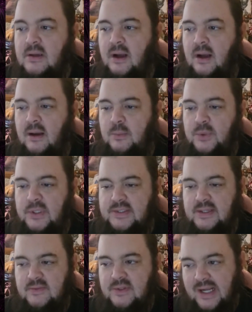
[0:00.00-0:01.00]
We also
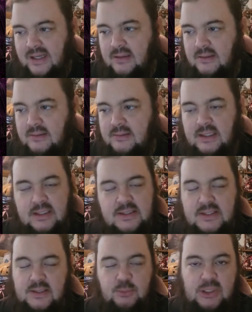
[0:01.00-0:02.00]
have Dracula. He's
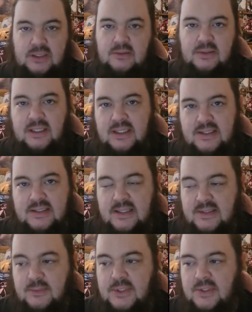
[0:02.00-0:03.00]
just a big dude
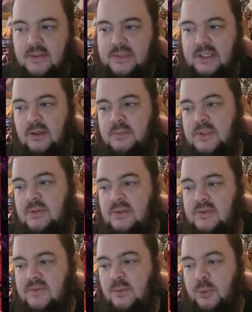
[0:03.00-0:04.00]
he's a 1-drop that helps you
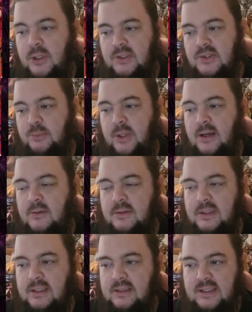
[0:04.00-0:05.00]
use for part of true power
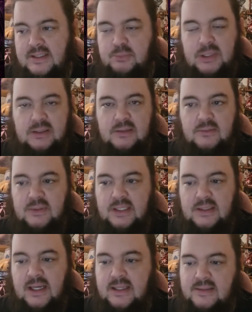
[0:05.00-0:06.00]
and gets bigger when he
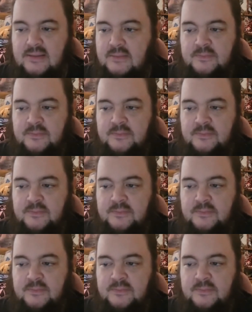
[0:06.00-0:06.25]
dies.